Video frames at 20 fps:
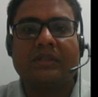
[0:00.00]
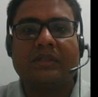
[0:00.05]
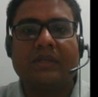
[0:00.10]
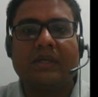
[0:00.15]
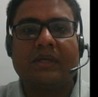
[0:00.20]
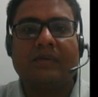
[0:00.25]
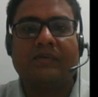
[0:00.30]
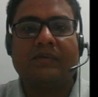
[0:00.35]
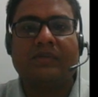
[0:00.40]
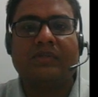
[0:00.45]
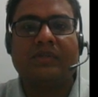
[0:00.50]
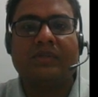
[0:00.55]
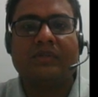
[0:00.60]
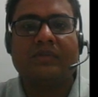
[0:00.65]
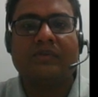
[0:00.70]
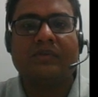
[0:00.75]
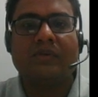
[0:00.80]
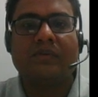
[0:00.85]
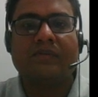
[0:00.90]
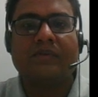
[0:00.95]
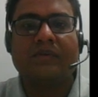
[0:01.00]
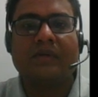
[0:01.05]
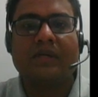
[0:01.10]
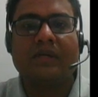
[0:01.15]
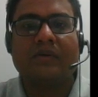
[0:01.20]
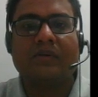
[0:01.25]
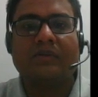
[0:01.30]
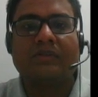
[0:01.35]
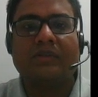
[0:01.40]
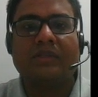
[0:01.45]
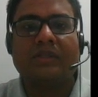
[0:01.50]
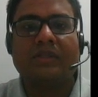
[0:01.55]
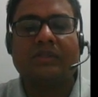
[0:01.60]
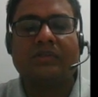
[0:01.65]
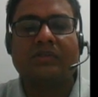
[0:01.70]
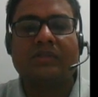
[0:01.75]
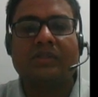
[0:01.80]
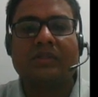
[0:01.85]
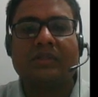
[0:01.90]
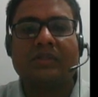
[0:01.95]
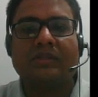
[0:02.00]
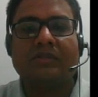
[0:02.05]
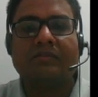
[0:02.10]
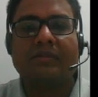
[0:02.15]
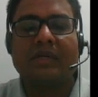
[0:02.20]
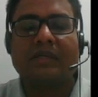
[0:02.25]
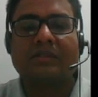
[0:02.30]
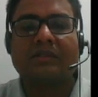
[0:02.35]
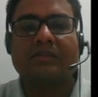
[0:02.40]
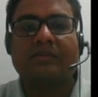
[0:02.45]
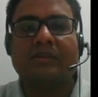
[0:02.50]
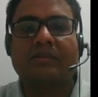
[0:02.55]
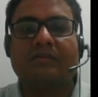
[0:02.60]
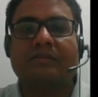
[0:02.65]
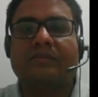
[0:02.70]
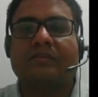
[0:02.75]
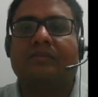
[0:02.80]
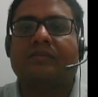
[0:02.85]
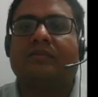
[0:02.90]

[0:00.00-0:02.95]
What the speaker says: the efficiency of Carnot heat engine is maximum.